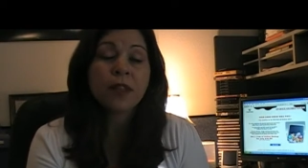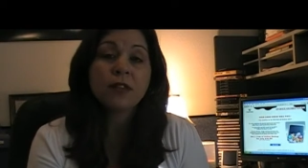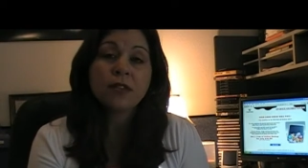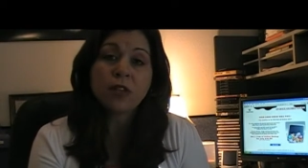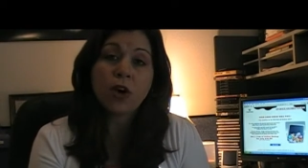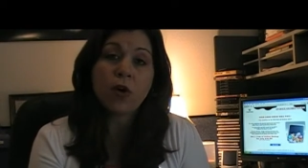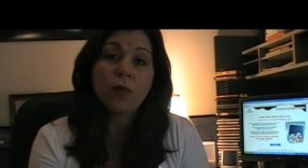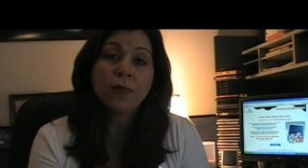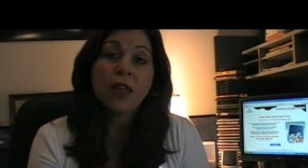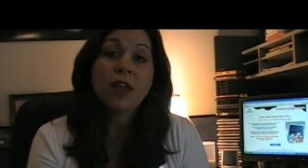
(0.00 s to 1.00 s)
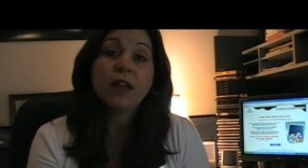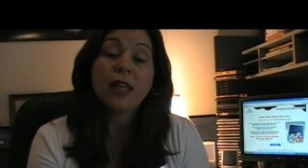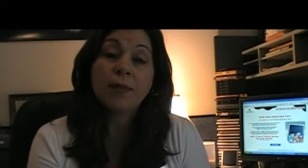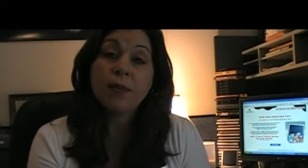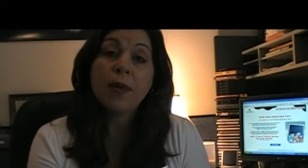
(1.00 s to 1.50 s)
So
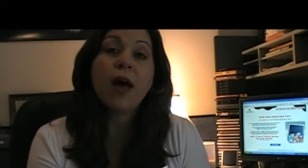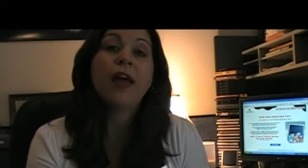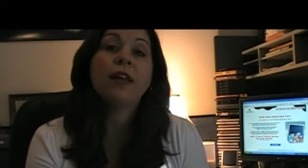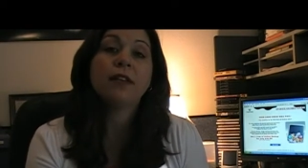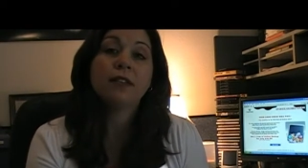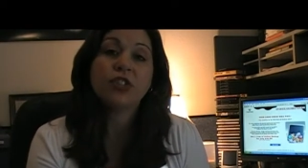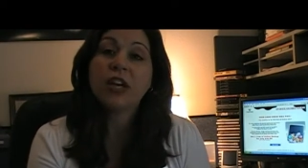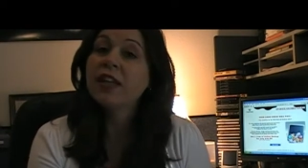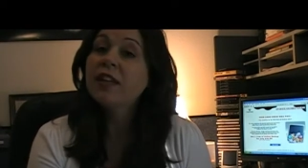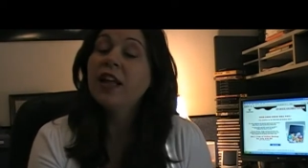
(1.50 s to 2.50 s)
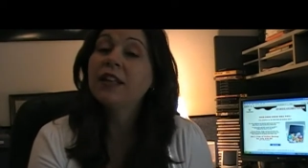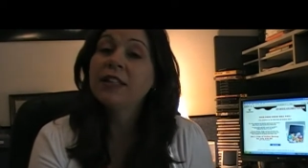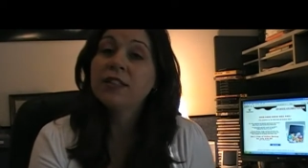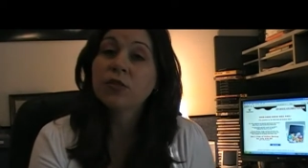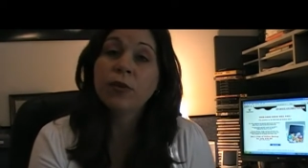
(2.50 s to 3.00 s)
keep in mind, check in at
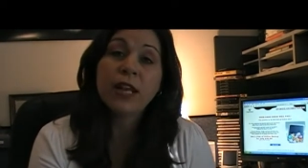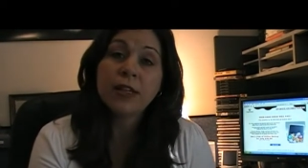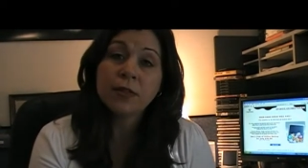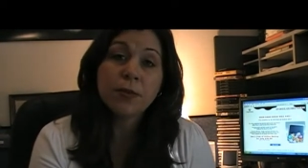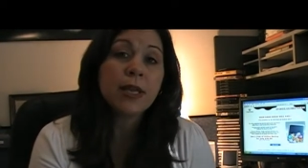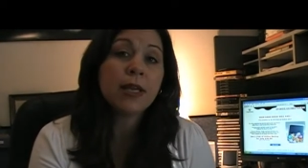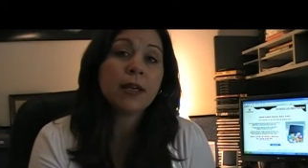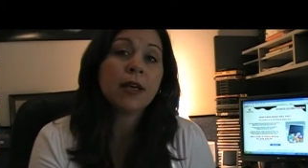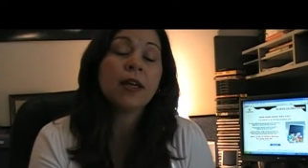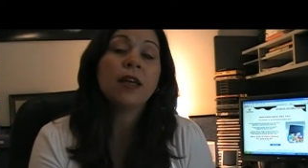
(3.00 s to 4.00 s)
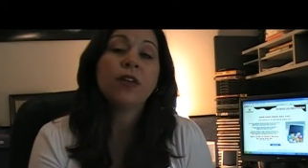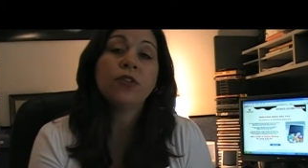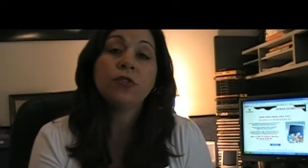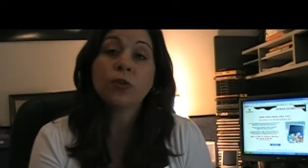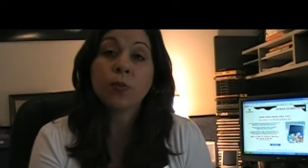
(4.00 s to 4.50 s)
least 3 days a week,
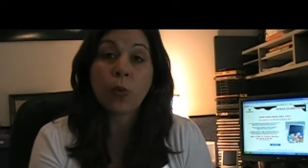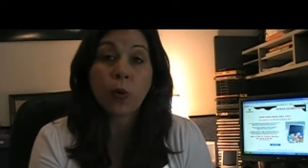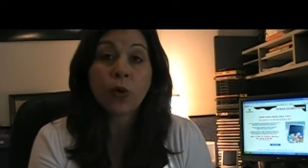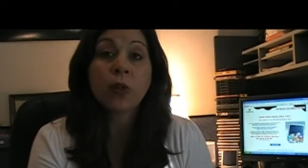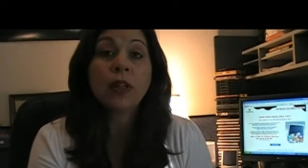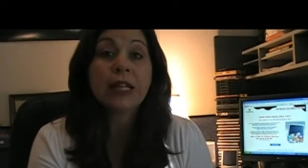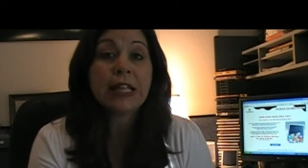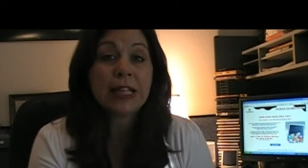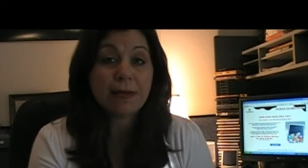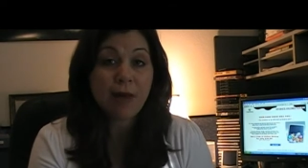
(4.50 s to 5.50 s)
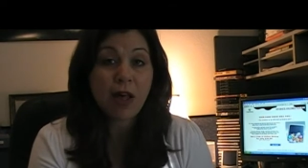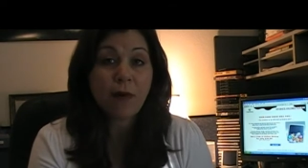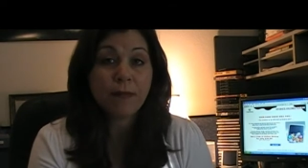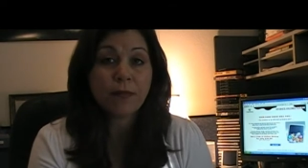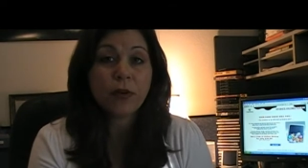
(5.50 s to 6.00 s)
use your portal email.
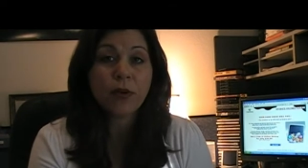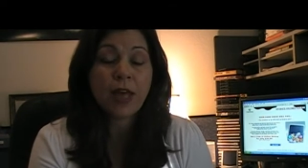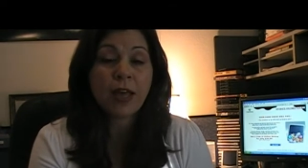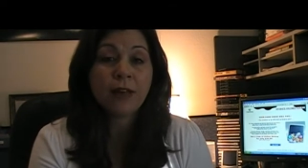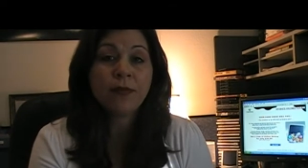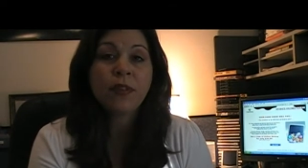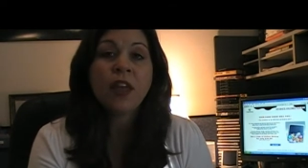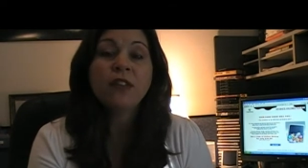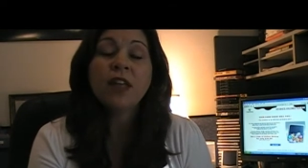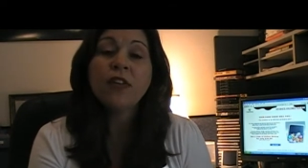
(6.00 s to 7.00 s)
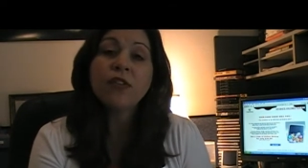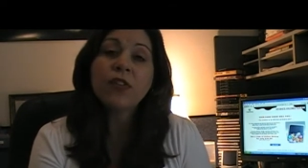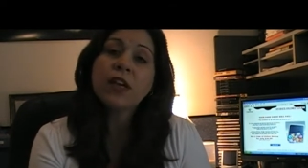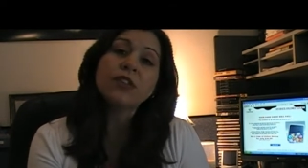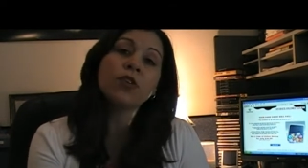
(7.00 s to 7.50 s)
Okay. The other
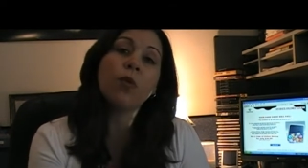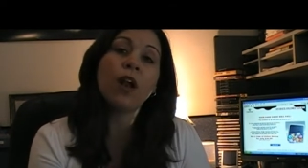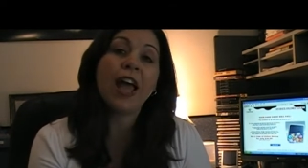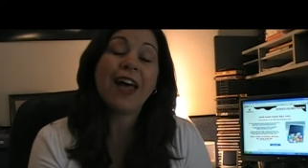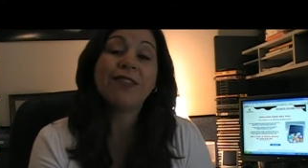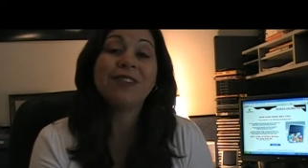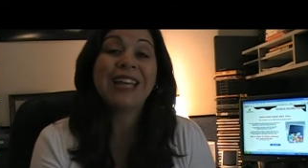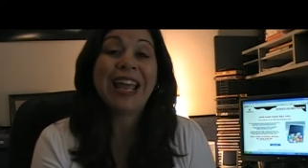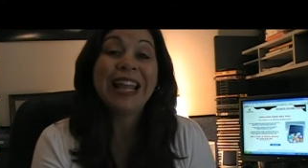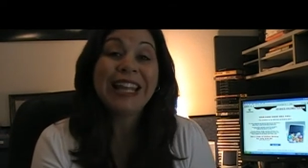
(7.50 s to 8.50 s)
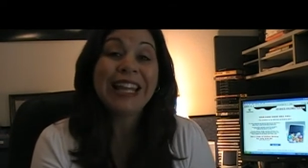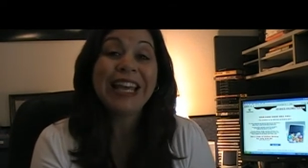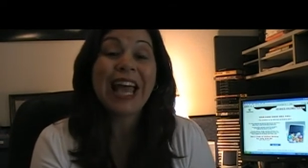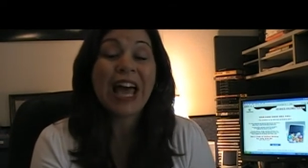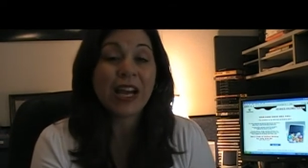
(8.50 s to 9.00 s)
thing is you'll want to have
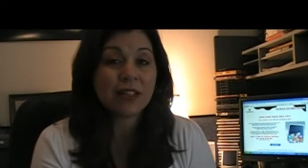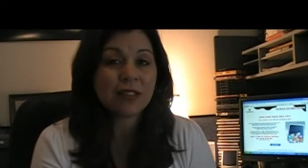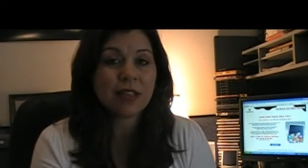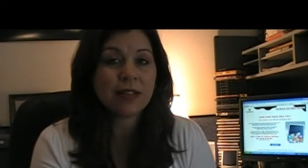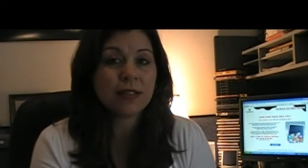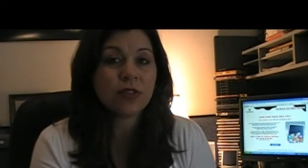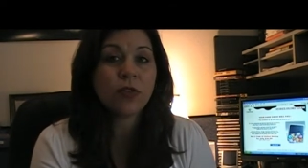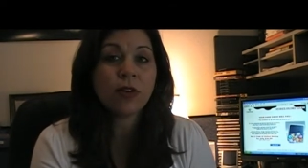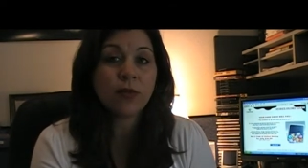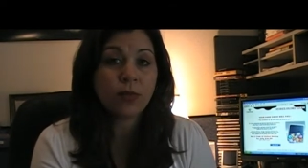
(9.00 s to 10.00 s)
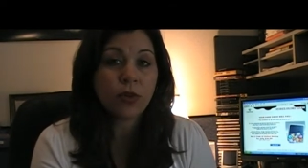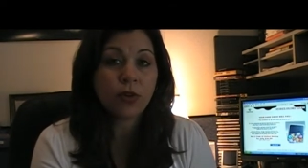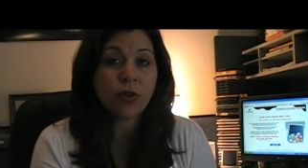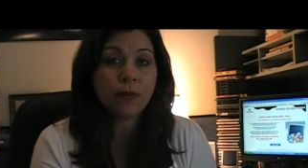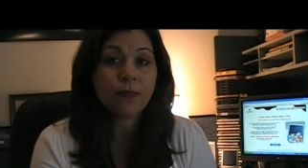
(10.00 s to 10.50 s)
daily access to a
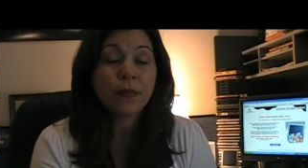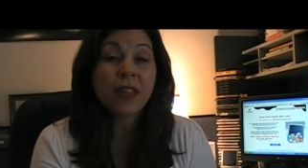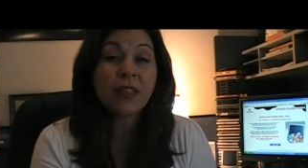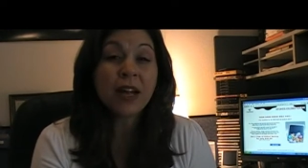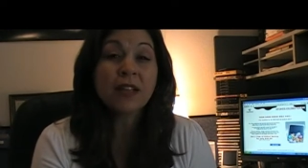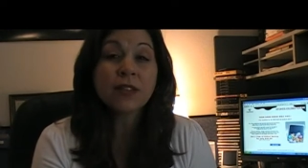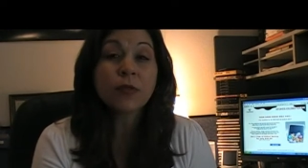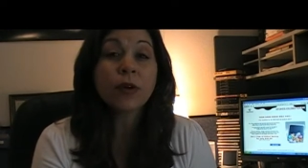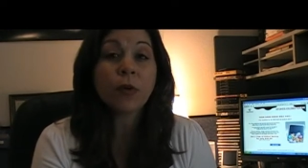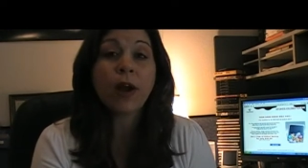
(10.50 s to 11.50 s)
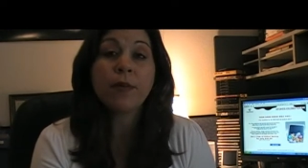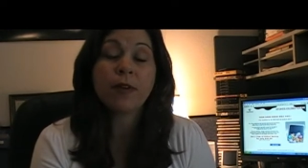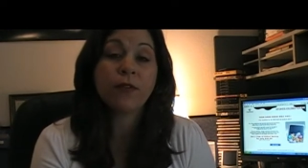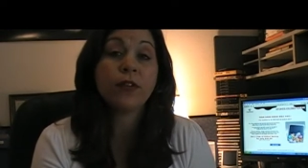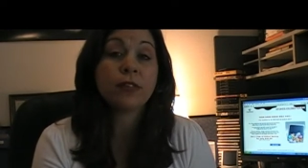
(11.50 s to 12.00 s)
computer. That is a
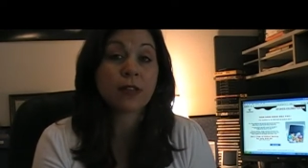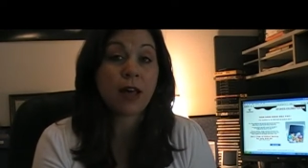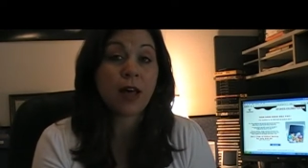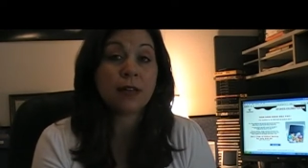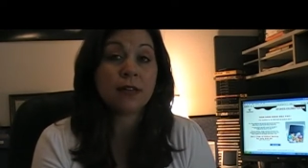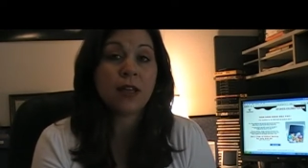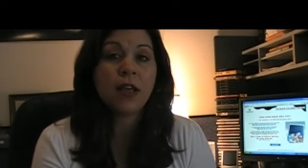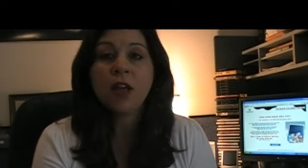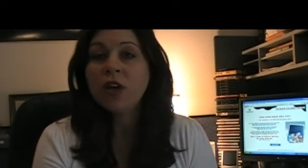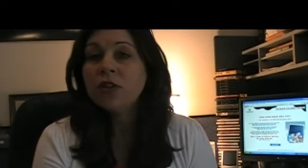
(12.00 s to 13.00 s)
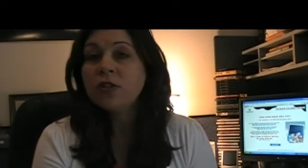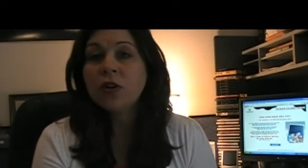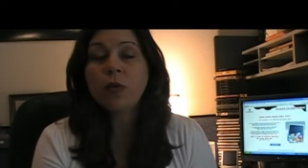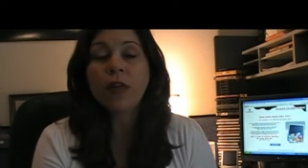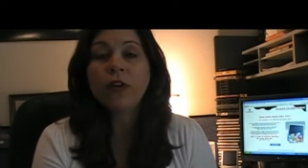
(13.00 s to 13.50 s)
requirement for this class.
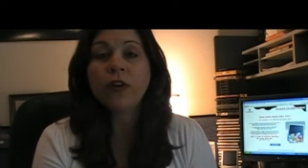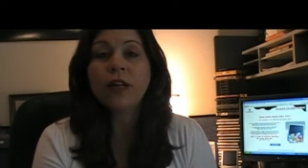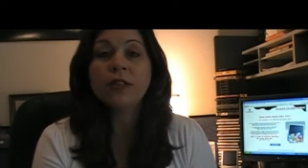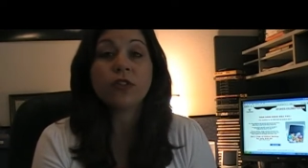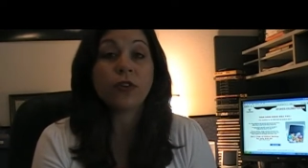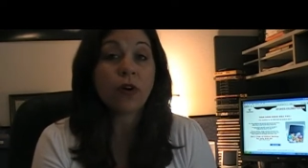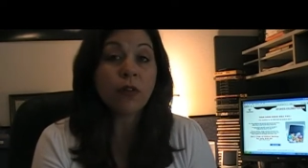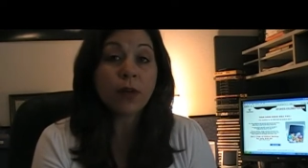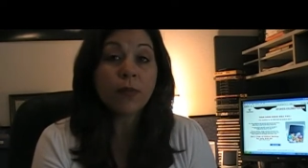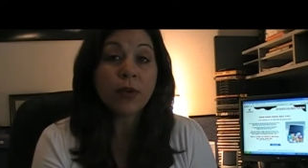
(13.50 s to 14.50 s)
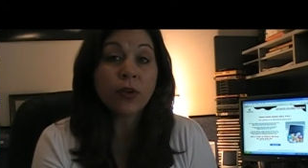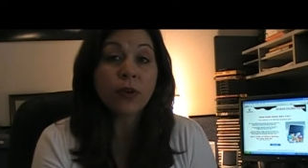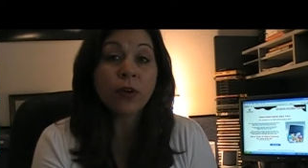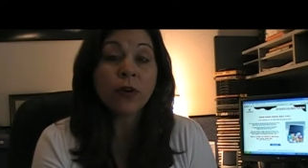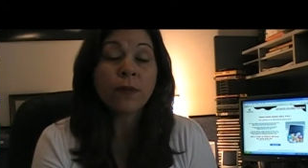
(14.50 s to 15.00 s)
So whether it's your own
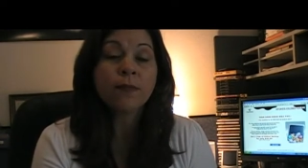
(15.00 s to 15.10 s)
computer,